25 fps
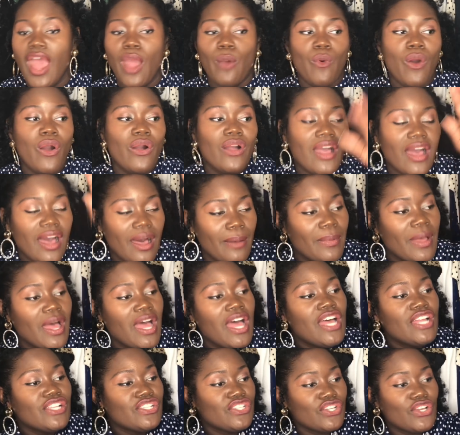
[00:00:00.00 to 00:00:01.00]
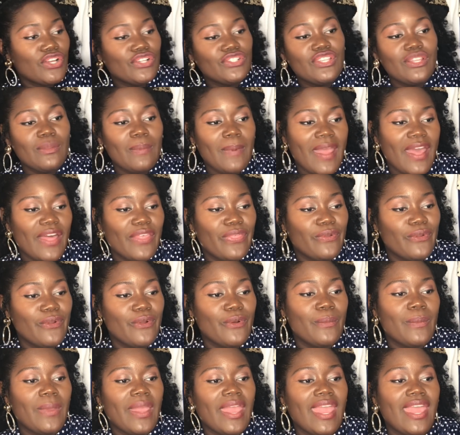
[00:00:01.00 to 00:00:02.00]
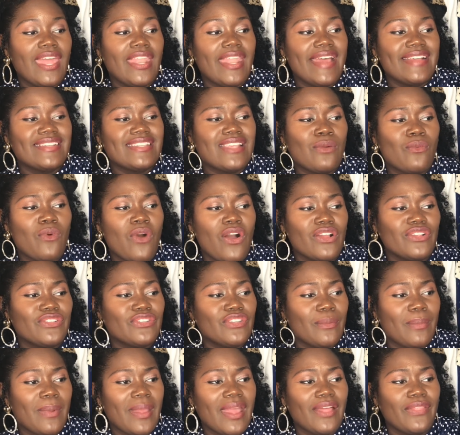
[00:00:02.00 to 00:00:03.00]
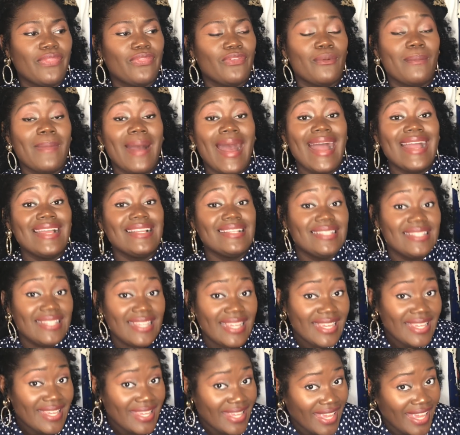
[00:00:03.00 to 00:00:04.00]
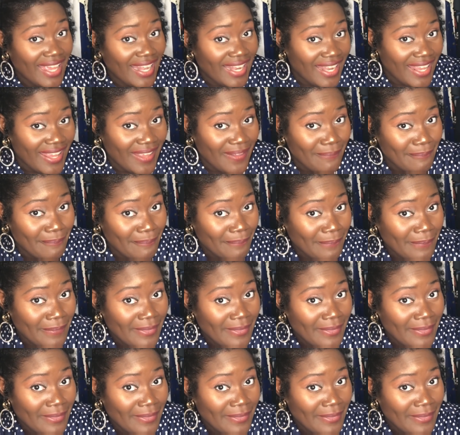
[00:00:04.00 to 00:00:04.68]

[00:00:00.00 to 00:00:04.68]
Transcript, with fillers: I woke up to go to the bathroom, and as I'm walking to the bathroom, I see Kenny